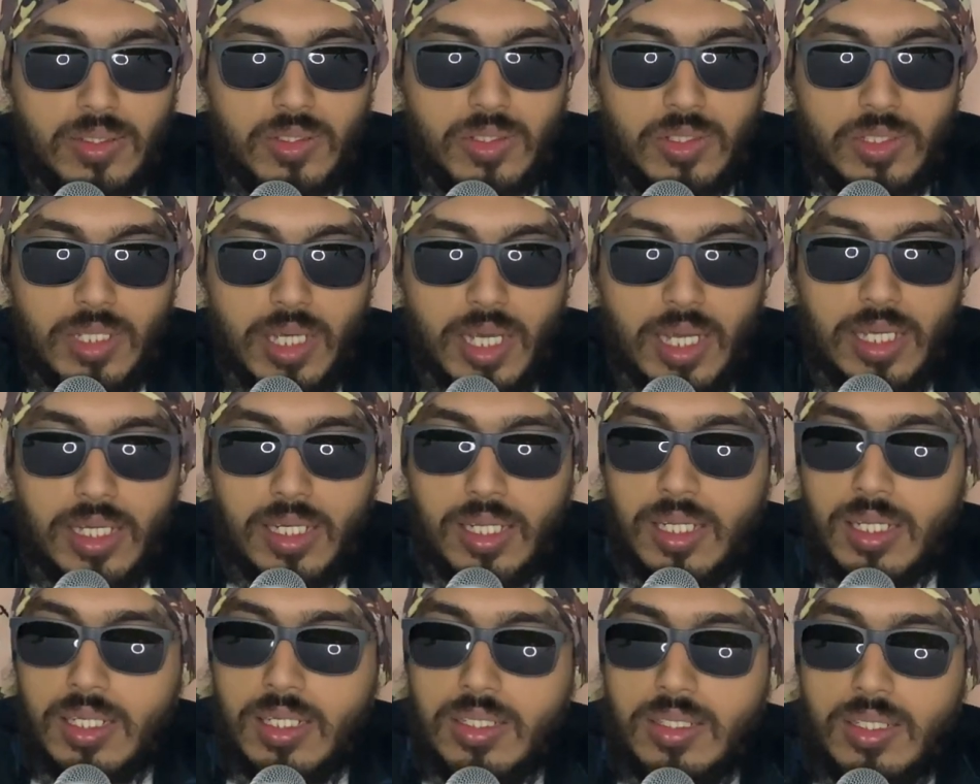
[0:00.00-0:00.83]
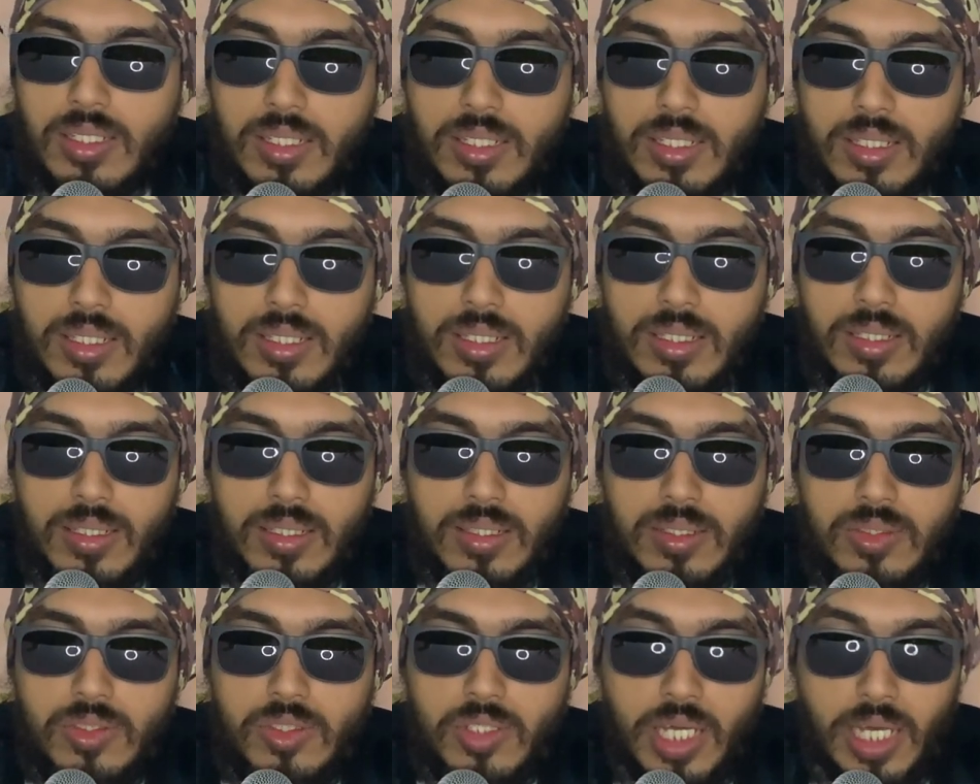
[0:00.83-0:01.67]
China,
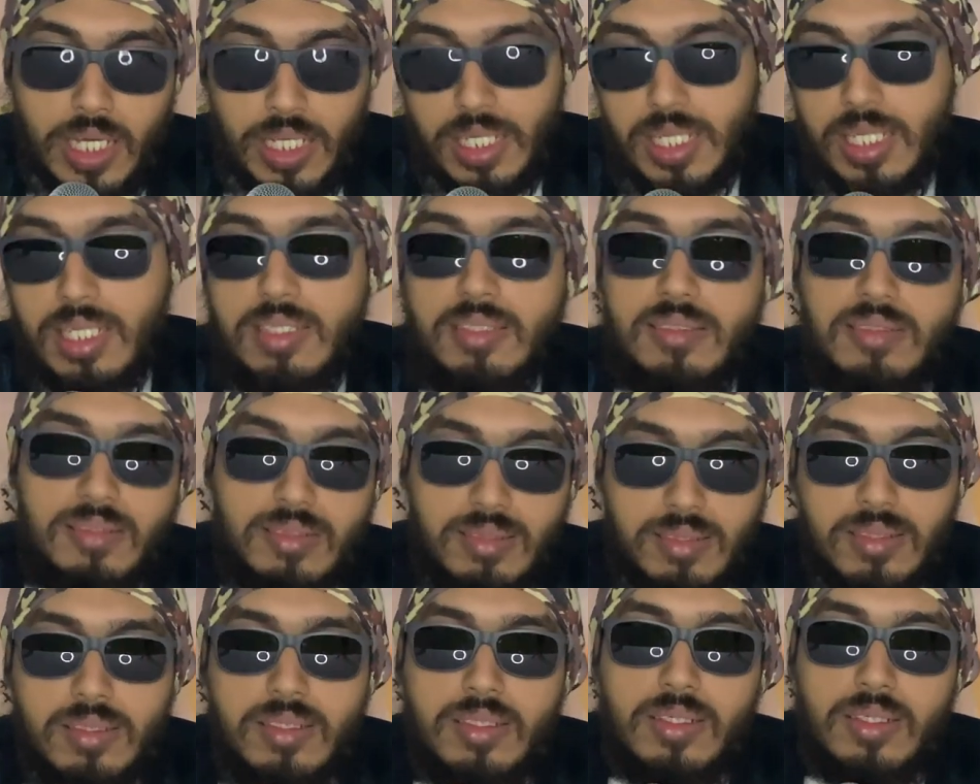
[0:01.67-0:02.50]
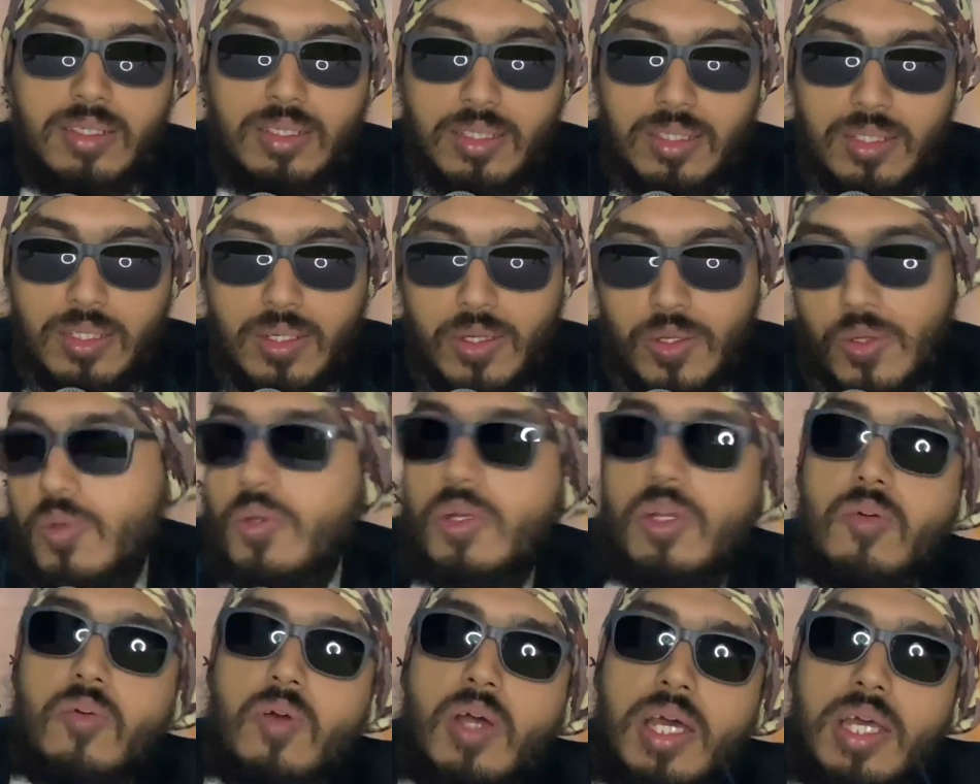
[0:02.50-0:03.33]
China's
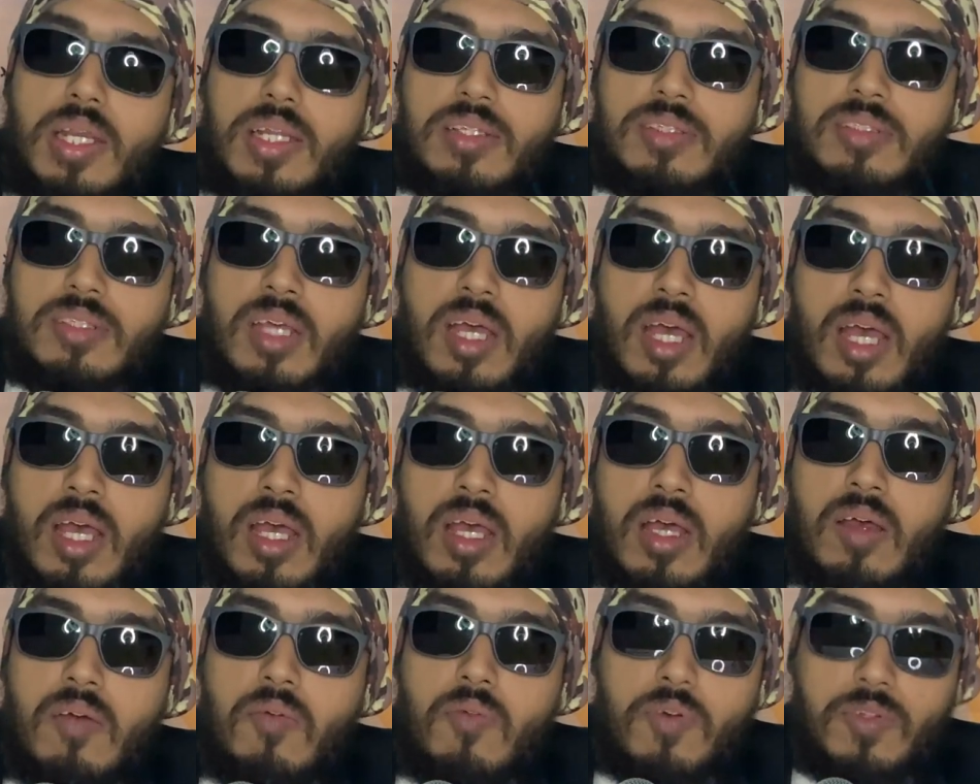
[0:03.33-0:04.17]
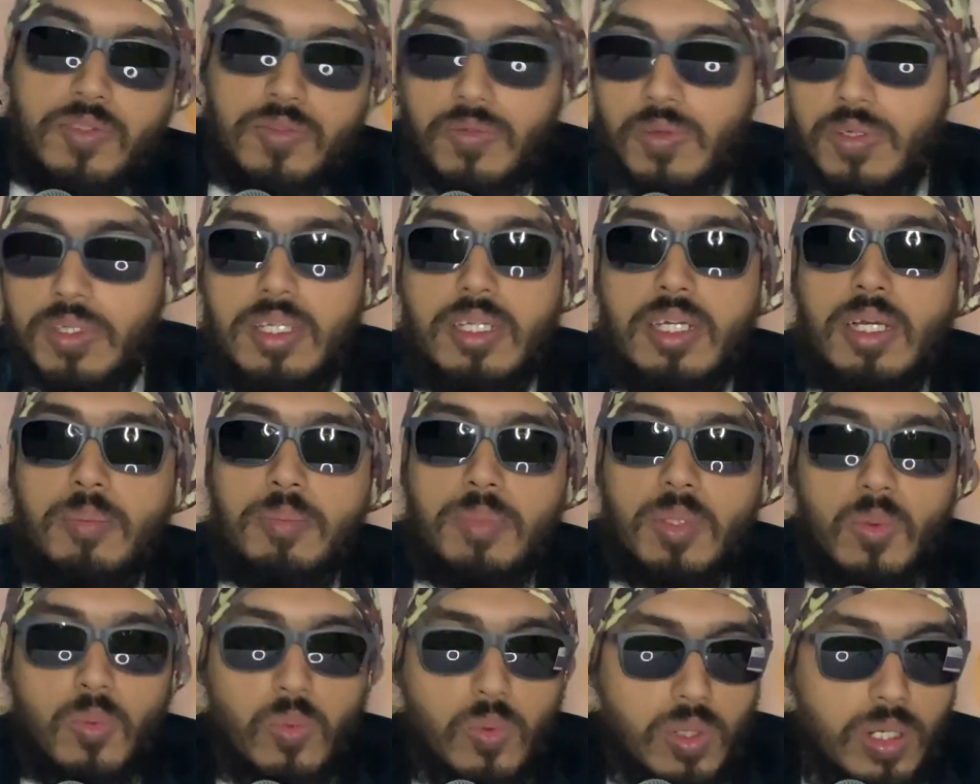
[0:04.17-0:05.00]
coronavirus was fucking up
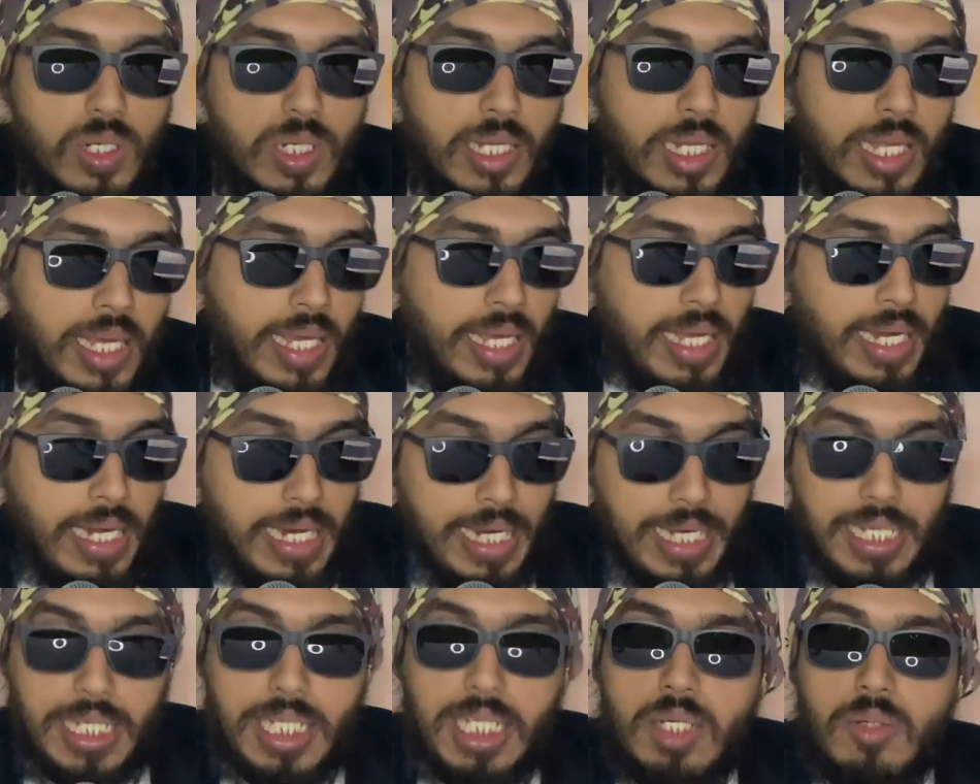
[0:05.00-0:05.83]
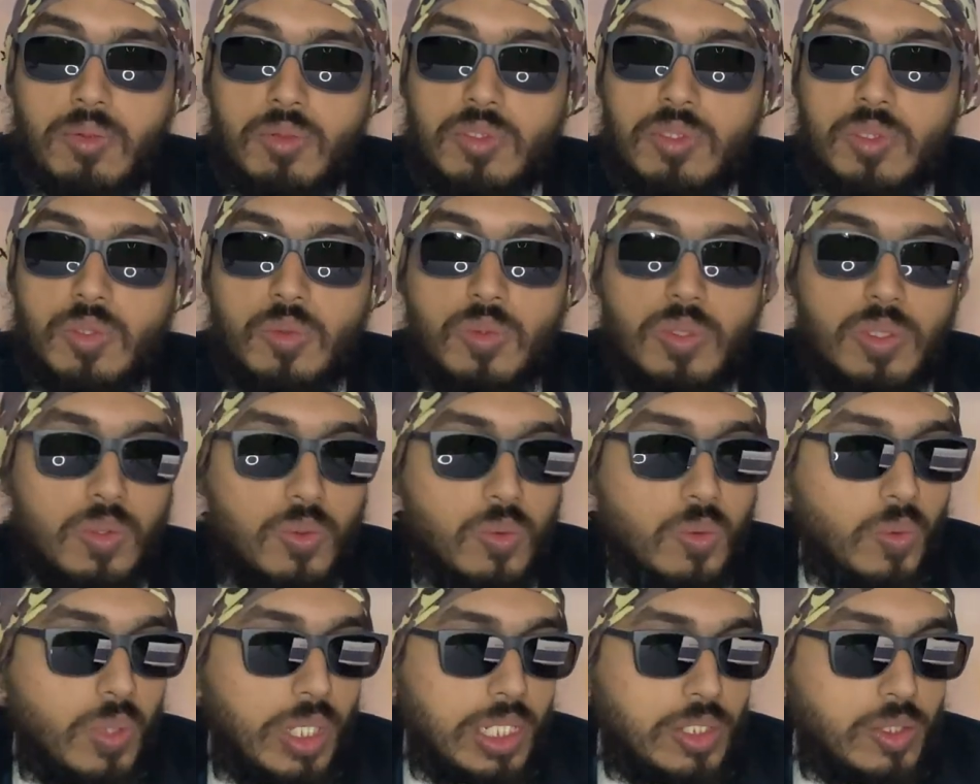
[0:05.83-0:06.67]
the world, India was the one
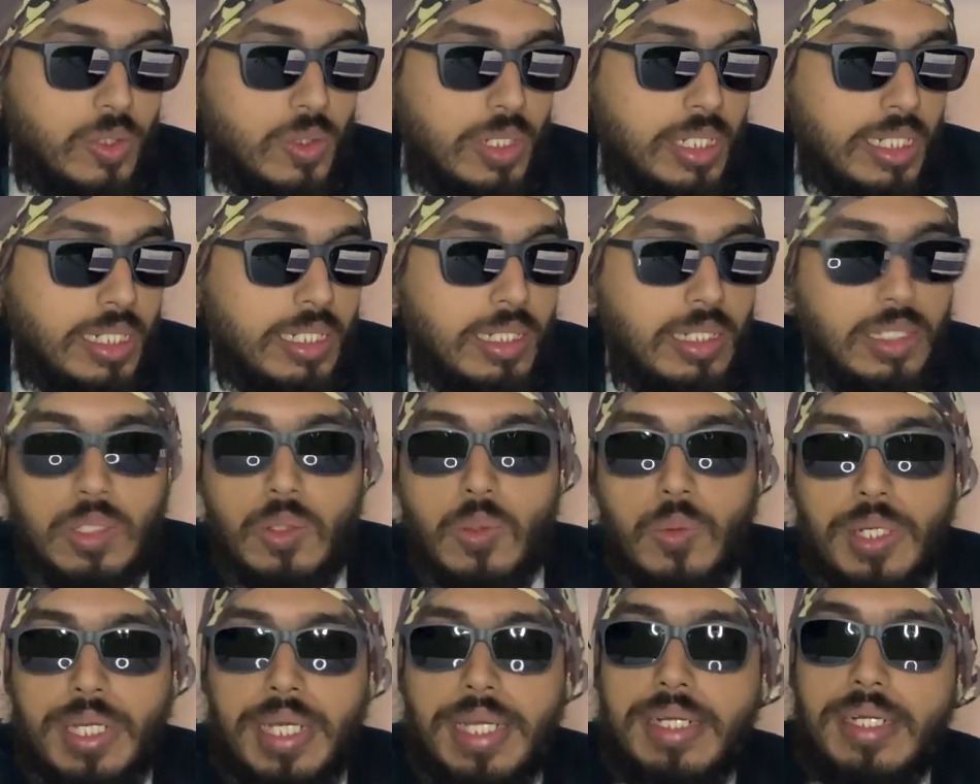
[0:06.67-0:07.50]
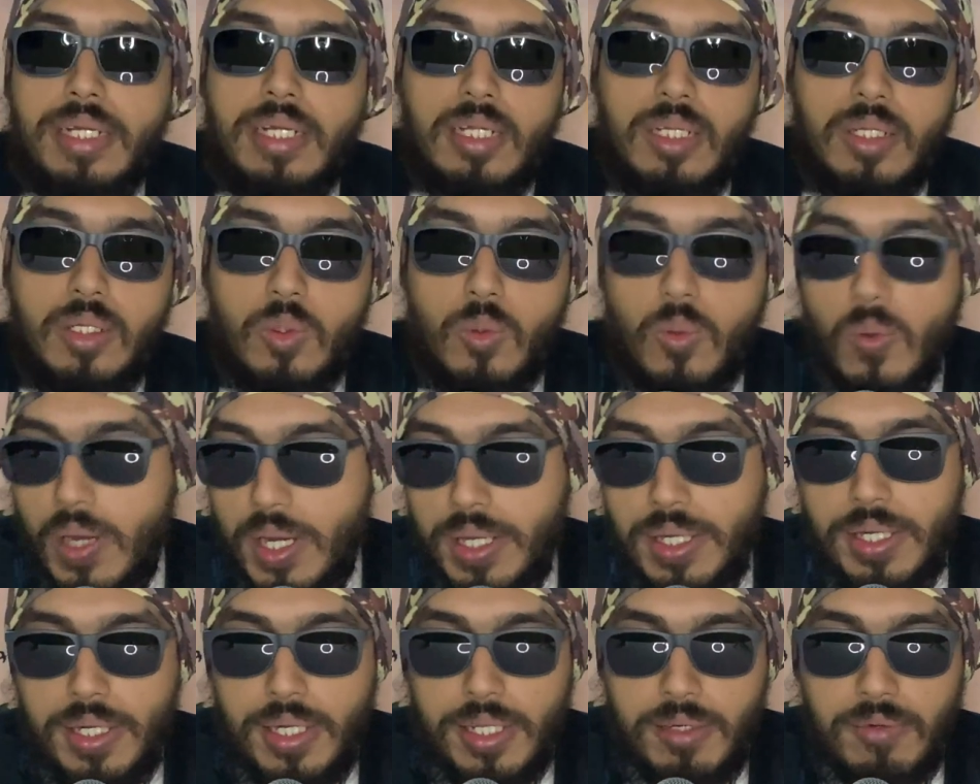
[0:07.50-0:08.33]
who actually donated
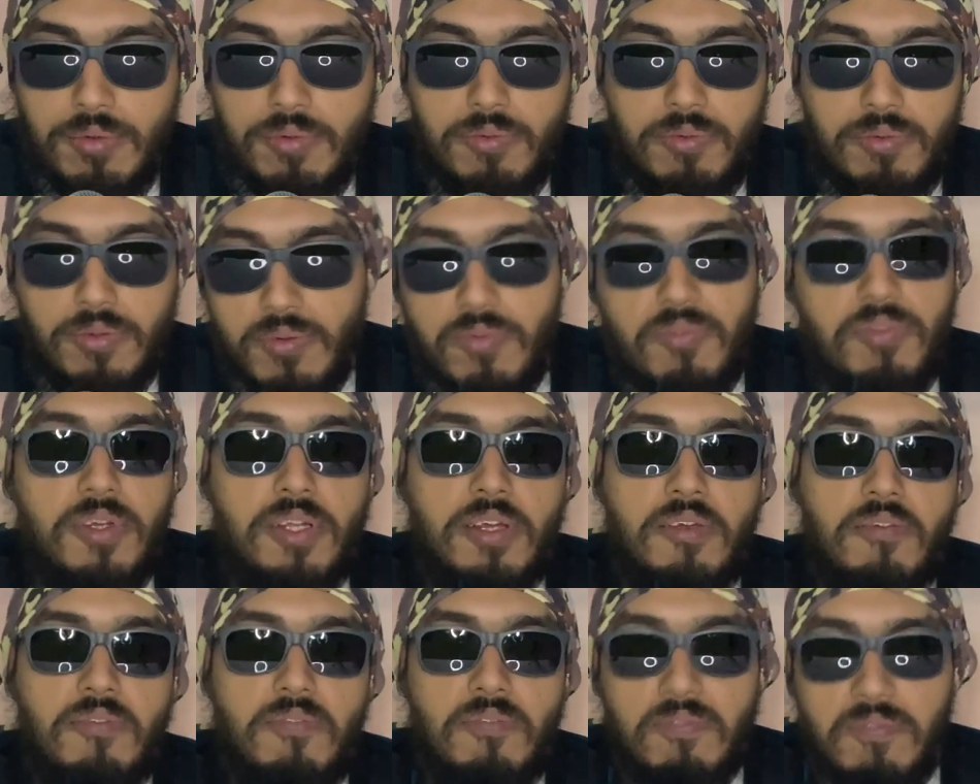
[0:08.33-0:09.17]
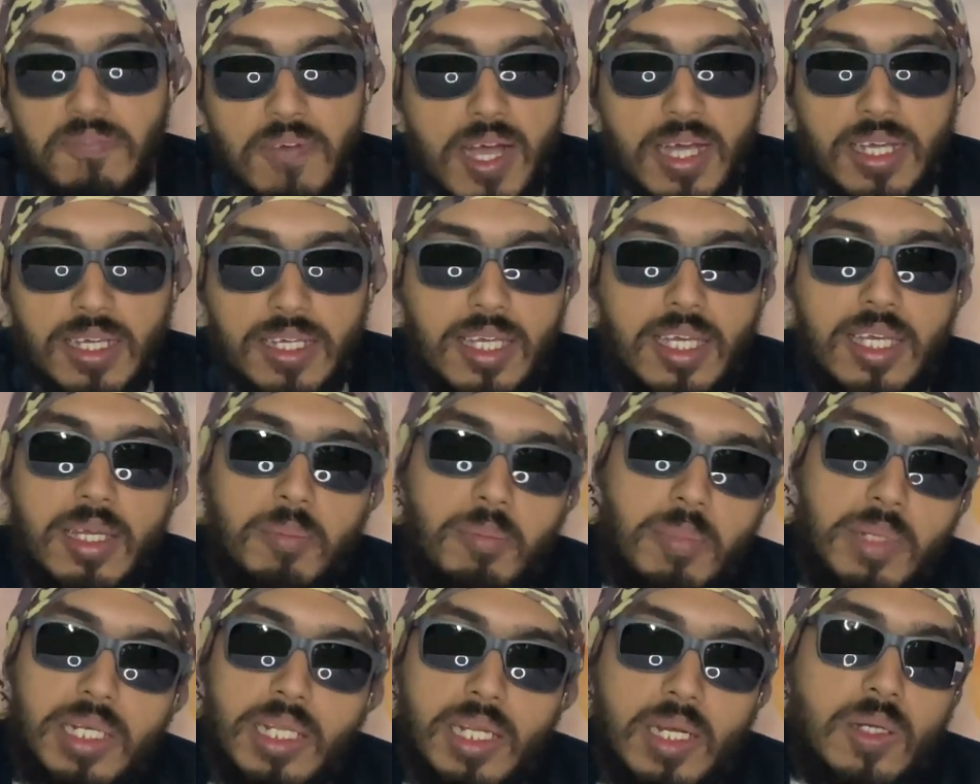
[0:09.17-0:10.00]
250 fucking $1
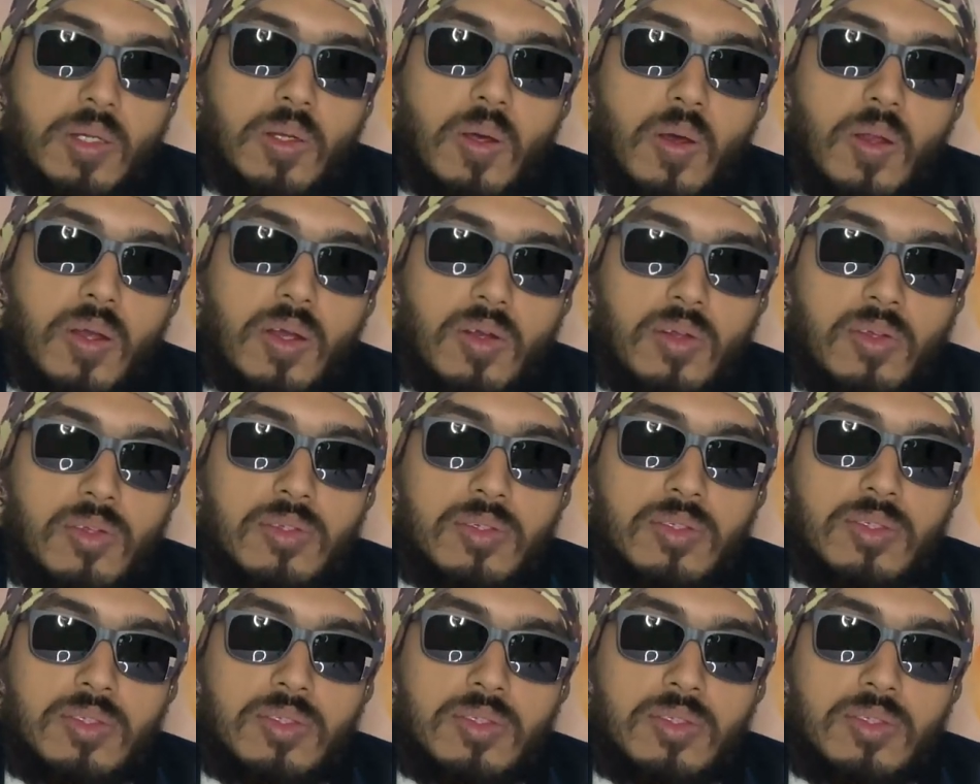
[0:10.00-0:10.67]
million to